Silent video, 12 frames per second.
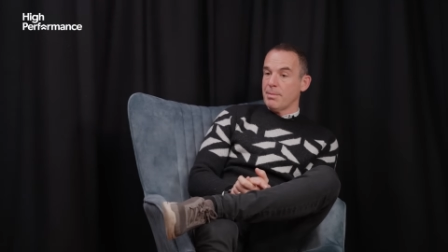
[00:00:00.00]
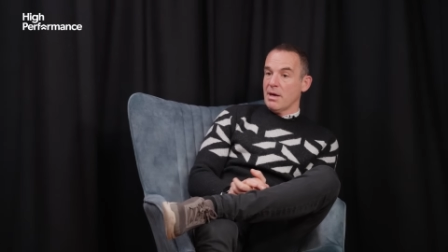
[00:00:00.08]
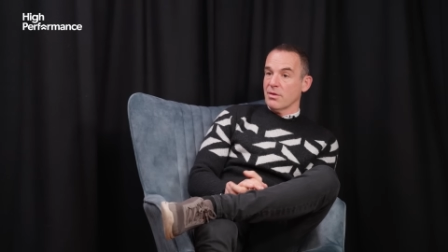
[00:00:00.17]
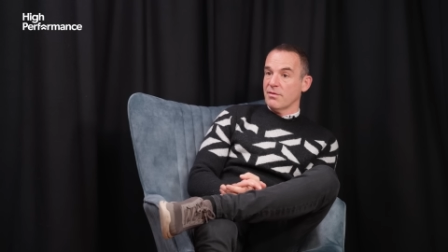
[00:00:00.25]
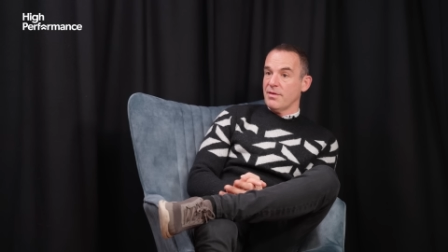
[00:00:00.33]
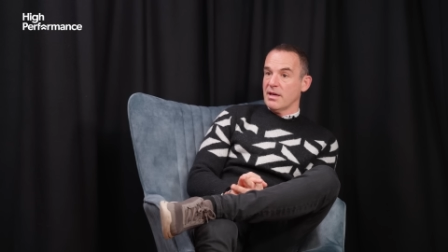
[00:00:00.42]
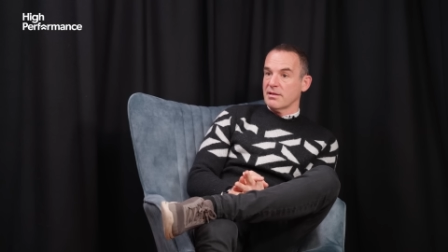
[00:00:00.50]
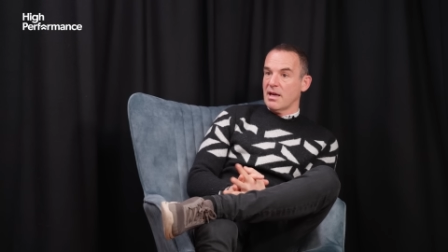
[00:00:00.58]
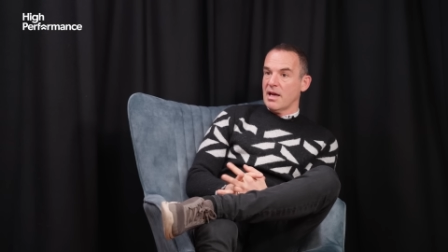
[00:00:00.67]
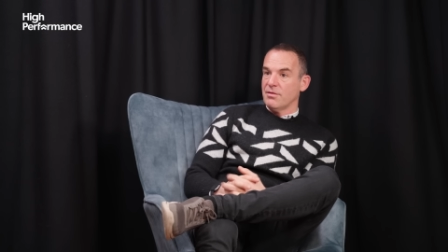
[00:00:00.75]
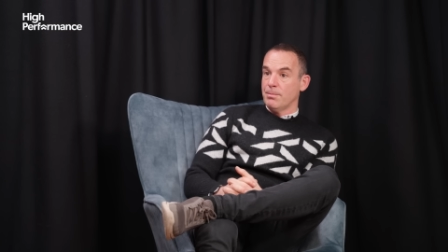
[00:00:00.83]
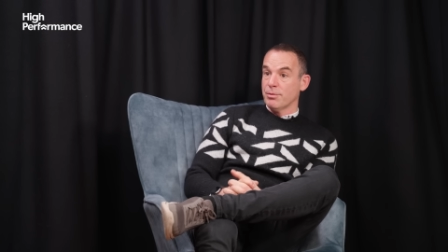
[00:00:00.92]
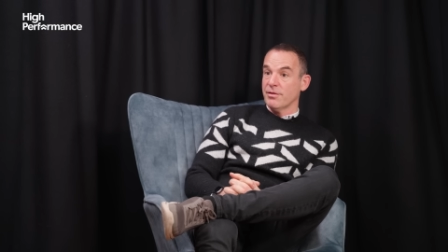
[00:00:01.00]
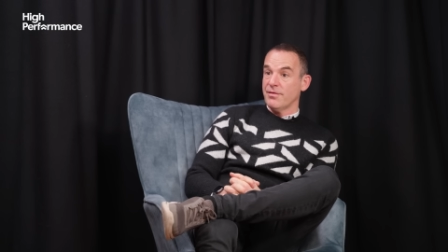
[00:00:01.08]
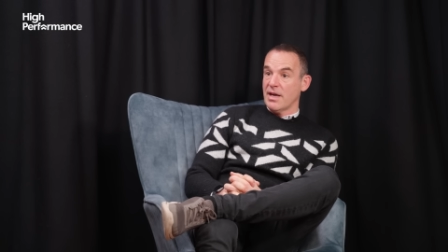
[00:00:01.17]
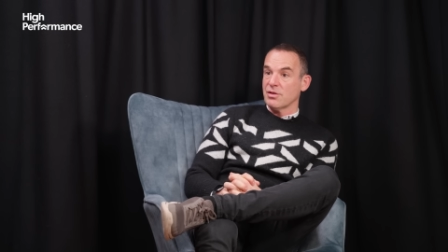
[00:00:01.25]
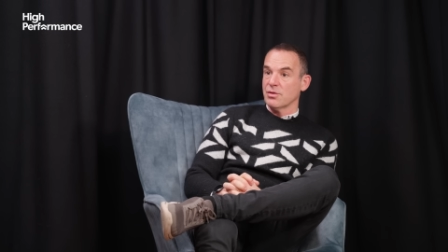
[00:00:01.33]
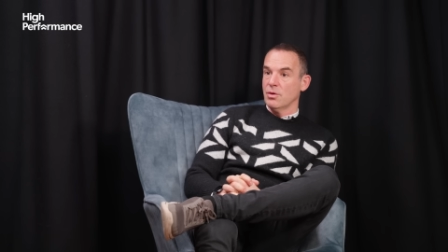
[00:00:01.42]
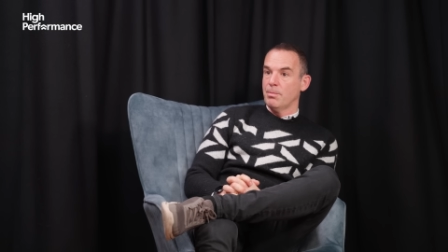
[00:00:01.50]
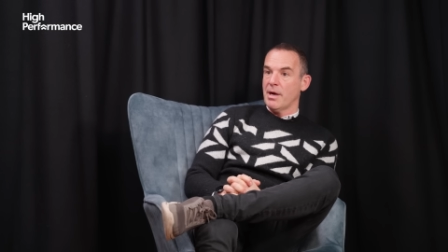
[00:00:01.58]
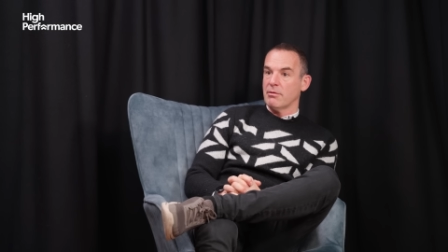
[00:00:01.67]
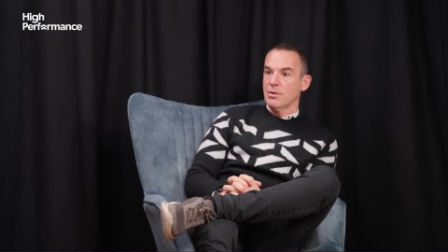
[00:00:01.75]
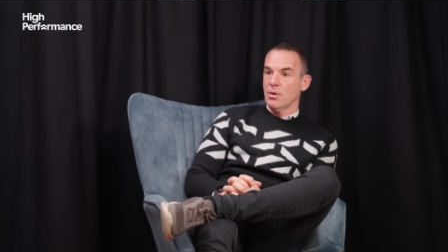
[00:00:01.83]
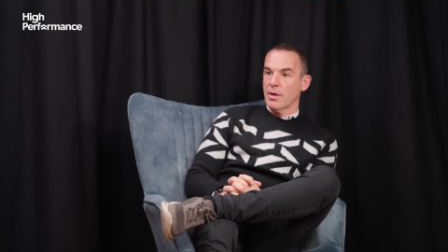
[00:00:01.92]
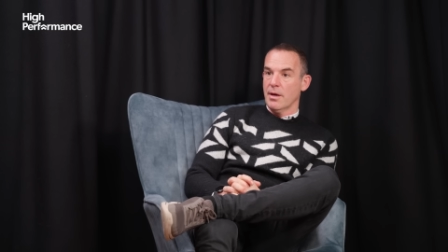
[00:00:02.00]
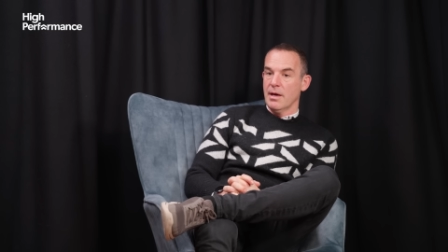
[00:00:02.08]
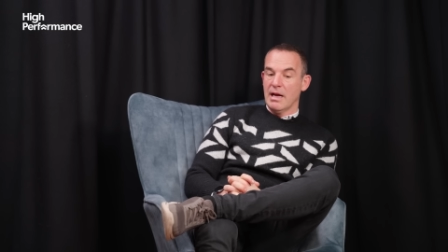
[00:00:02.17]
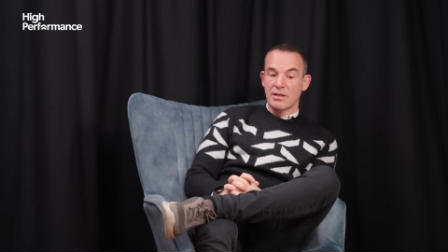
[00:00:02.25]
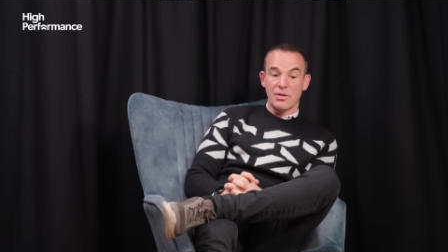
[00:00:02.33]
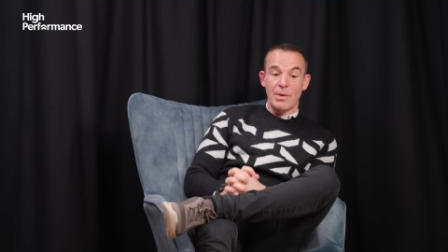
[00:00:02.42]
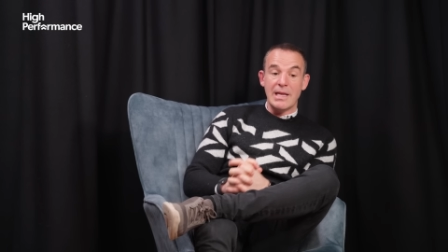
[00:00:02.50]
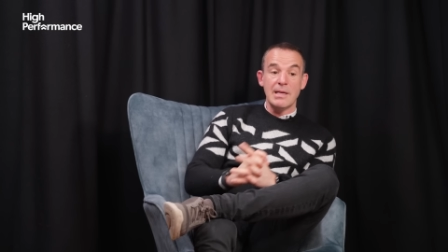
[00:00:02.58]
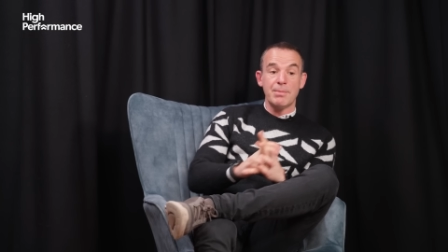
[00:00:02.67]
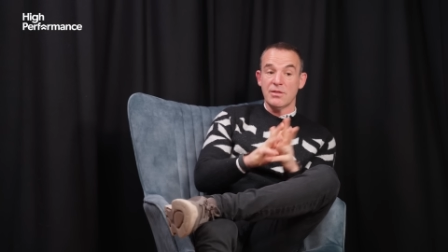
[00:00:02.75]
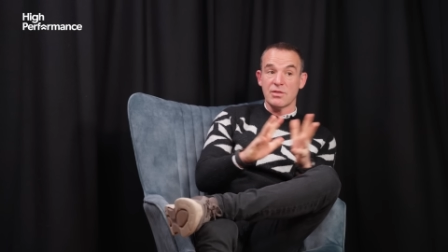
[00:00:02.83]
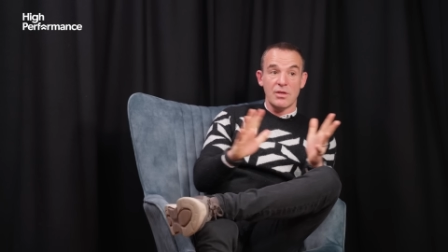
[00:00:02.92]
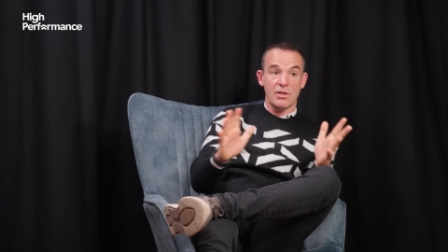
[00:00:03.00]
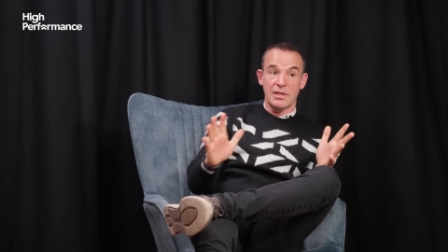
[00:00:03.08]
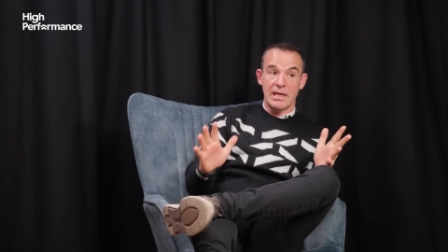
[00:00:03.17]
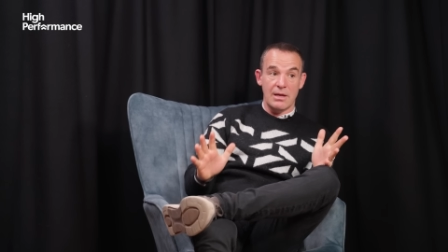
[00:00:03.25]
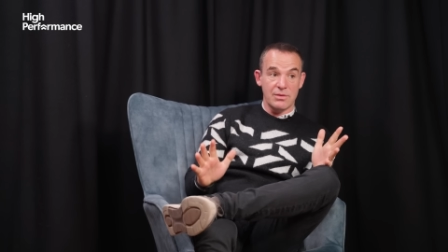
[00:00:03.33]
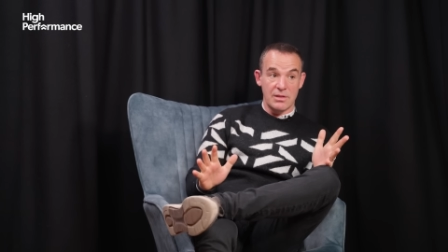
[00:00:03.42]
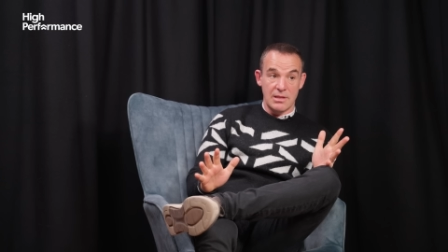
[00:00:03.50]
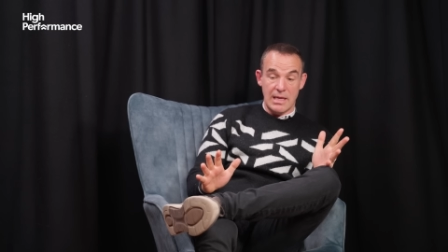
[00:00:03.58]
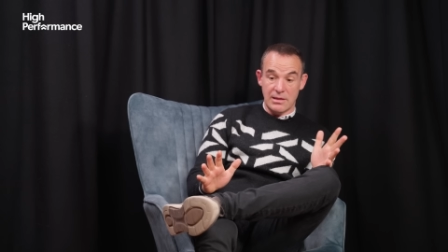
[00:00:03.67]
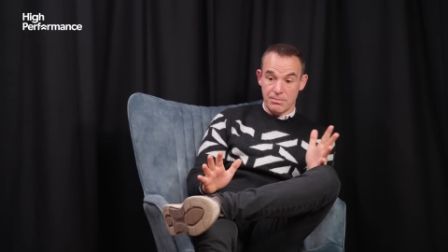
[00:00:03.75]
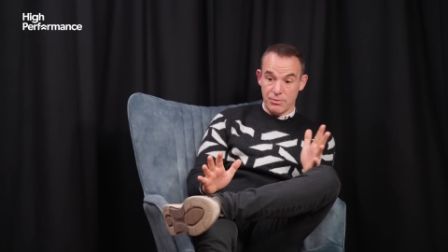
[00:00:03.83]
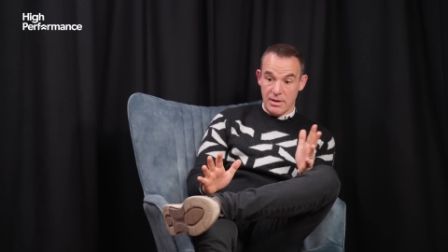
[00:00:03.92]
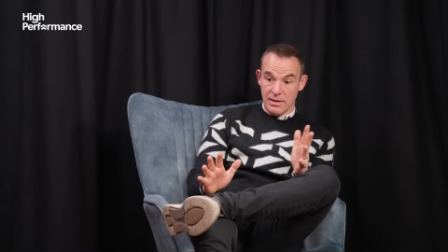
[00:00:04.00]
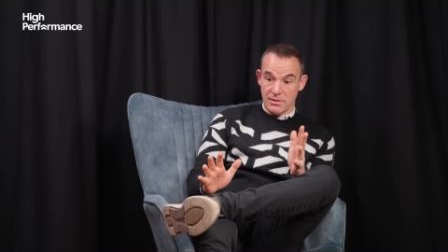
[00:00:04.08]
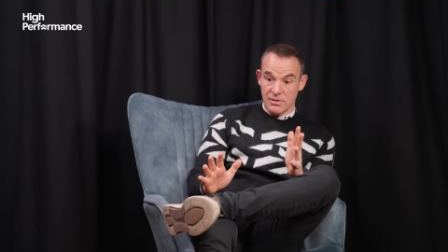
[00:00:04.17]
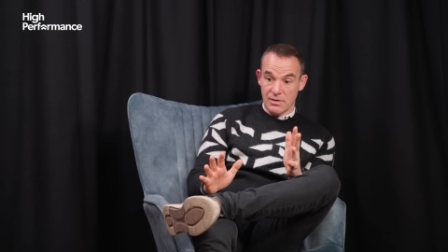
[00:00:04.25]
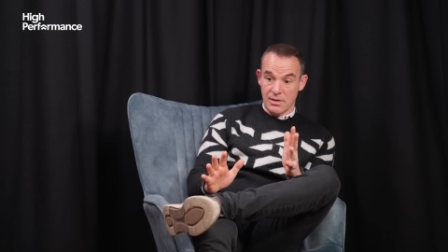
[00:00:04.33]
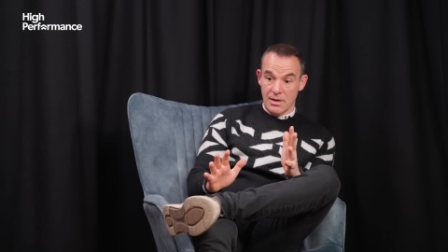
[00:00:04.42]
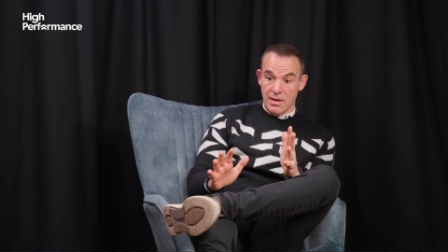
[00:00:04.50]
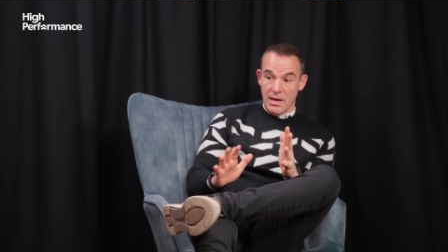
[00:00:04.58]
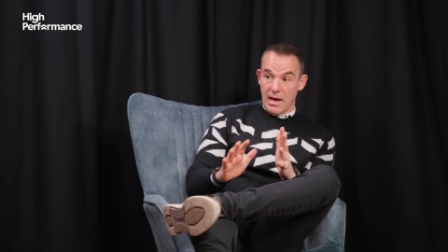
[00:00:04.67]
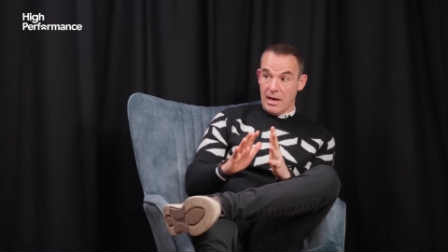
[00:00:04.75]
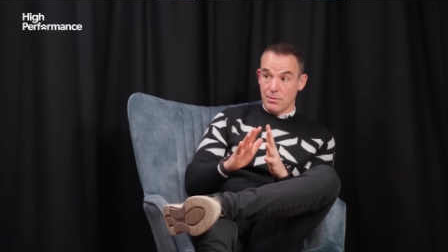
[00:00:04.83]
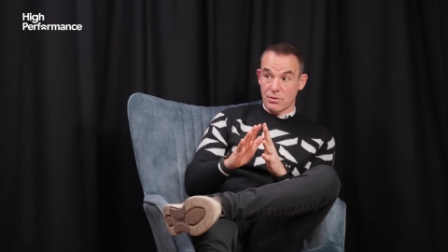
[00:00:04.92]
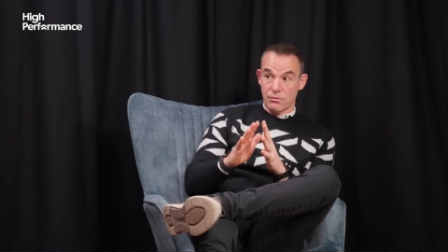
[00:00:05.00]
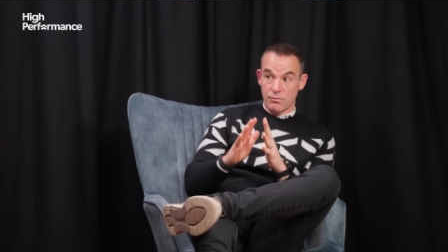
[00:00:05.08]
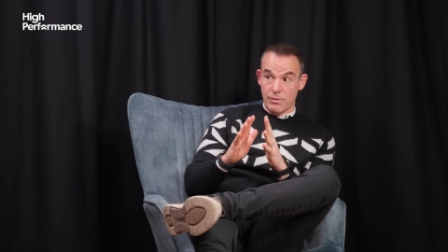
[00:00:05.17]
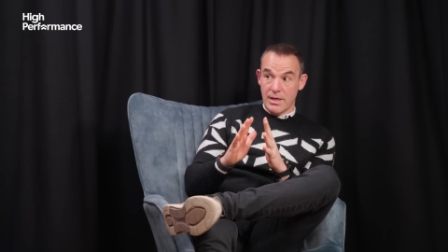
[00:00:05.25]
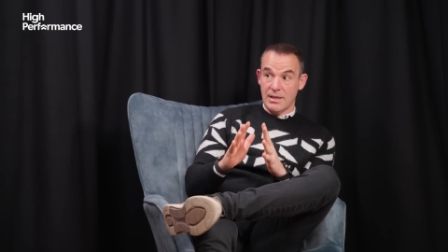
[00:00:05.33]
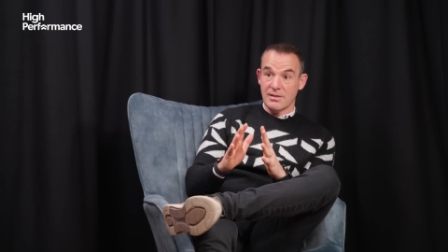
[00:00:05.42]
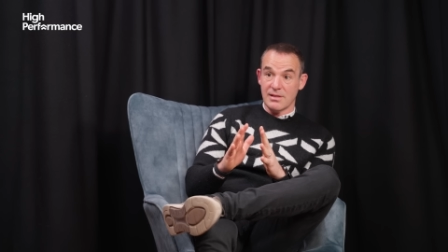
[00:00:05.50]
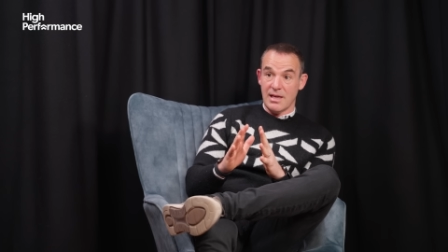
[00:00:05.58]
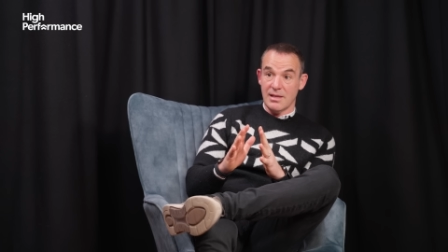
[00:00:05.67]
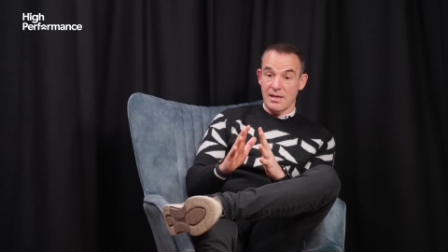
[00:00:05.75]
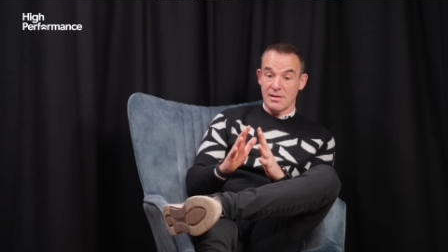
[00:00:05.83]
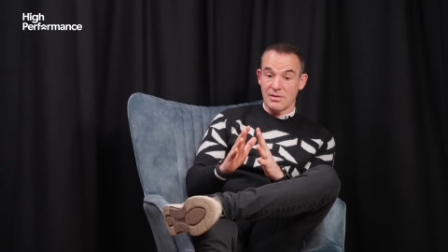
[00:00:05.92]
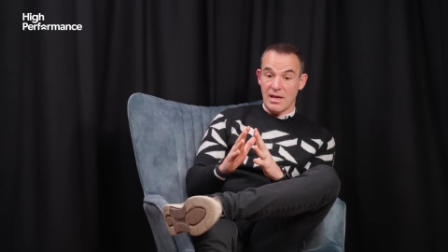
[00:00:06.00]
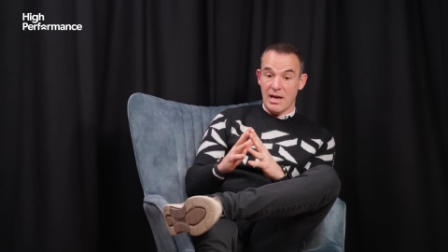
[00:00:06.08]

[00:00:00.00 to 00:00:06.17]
about the fact I have a professional paranoia, and to anybody starting out in an enterprise, I would really say this.